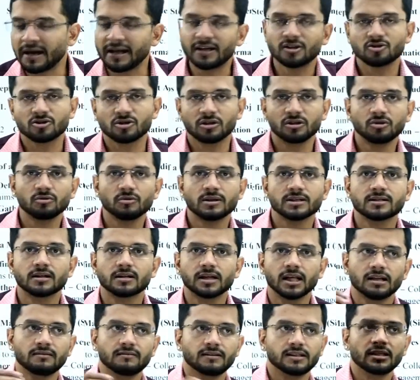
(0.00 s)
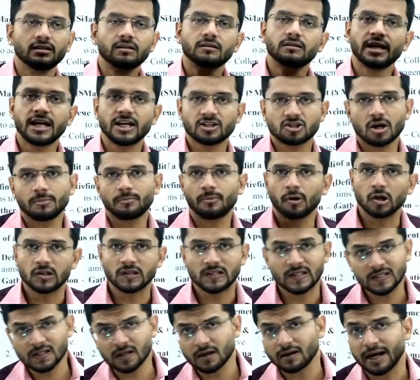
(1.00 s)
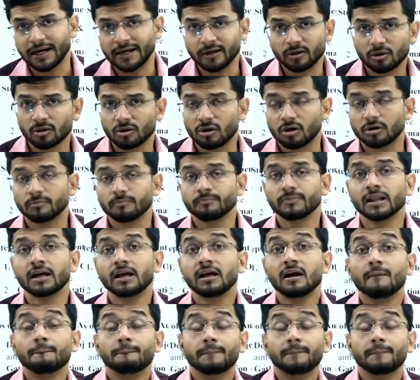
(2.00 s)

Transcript: manager to ascertain whether HR policies are right or not.